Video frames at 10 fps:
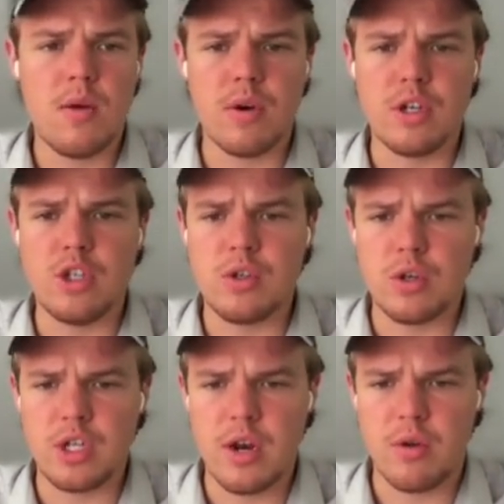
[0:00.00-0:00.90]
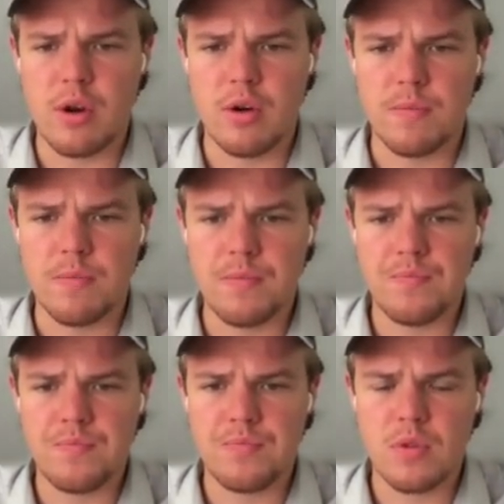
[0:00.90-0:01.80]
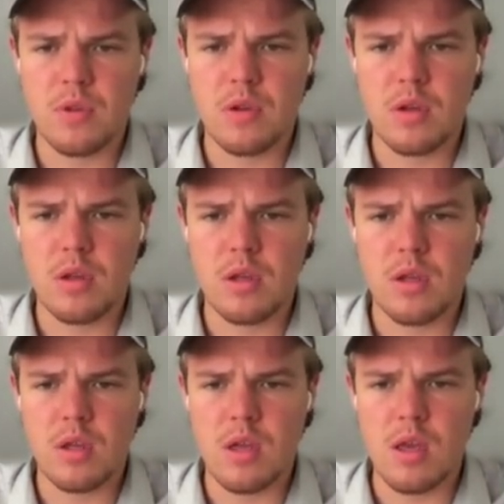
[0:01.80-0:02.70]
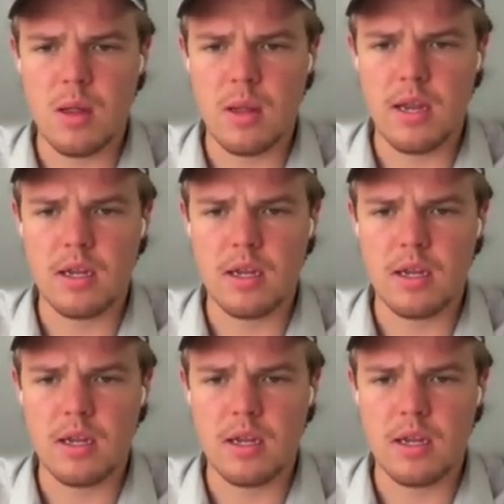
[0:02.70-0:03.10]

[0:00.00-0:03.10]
We're gonna choose our channel here, and let it